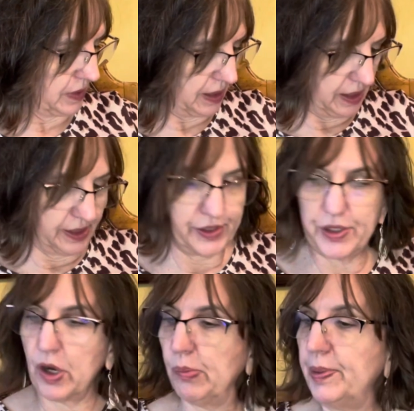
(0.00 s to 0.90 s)
is
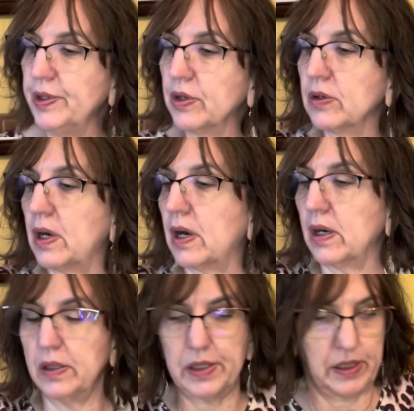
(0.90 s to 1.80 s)
Open Your
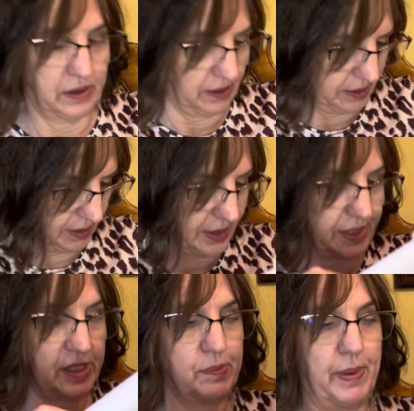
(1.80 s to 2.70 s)
Heart. This
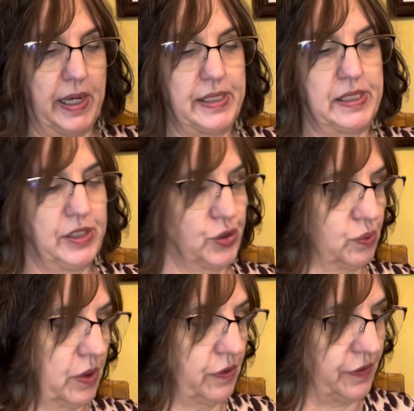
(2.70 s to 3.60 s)
is by
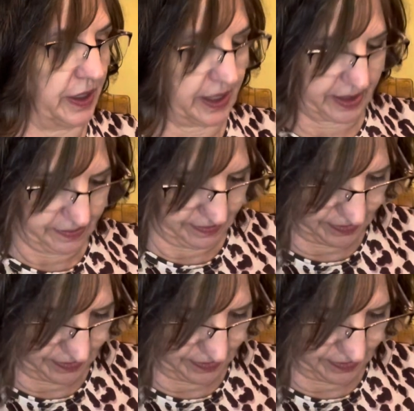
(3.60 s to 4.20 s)
Stitchrovia.